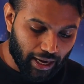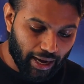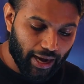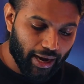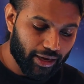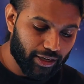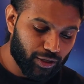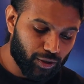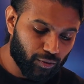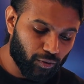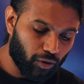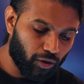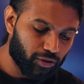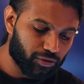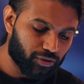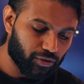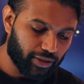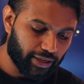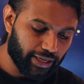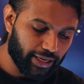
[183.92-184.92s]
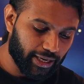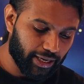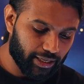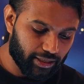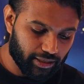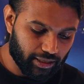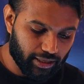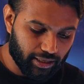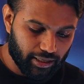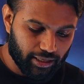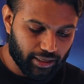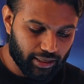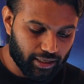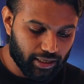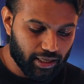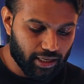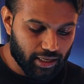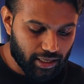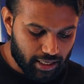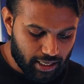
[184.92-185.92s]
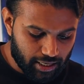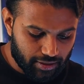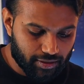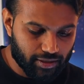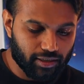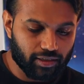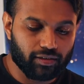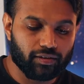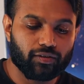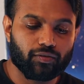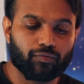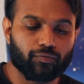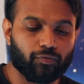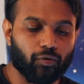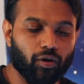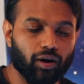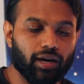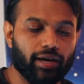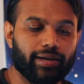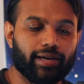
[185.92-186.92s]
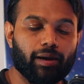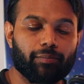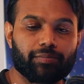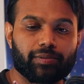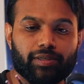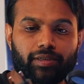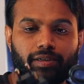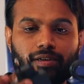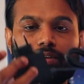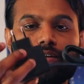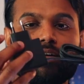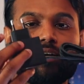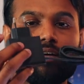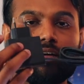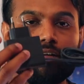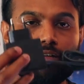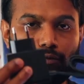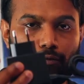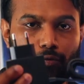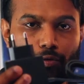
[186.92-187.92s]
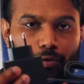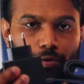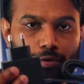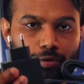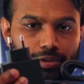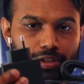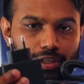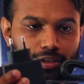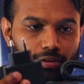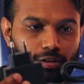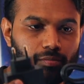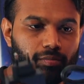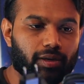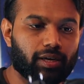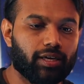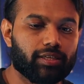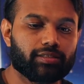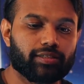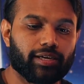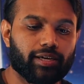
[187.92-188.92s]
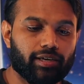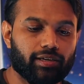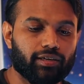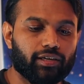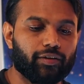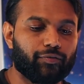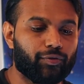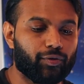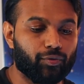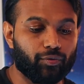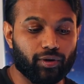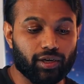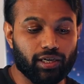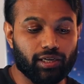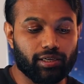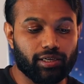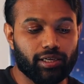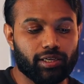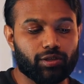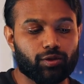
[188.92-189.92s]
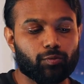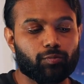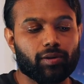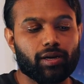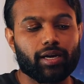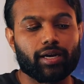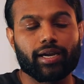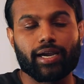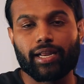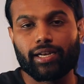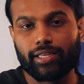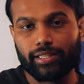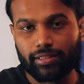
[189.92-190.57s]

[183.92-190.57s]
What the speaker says: and you also get another wall adapter for the Chromecast. And if you really need to plug an